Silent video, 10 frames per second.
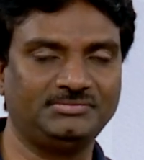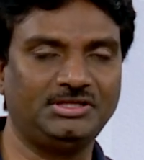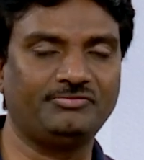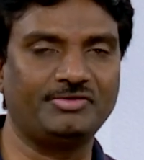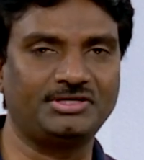
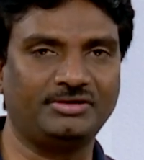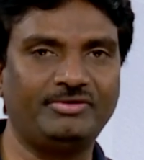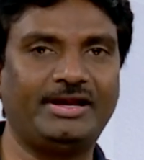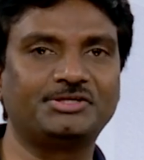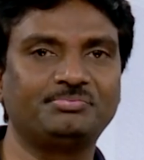equation,
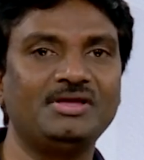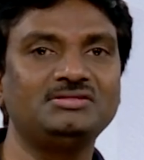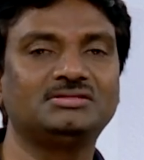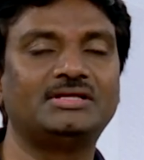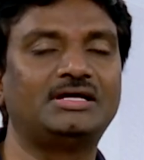where x
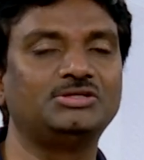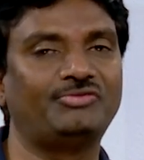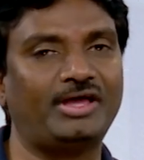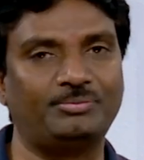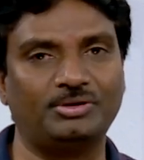means that is
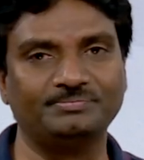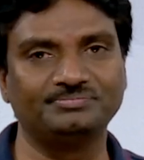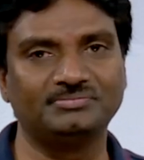variable.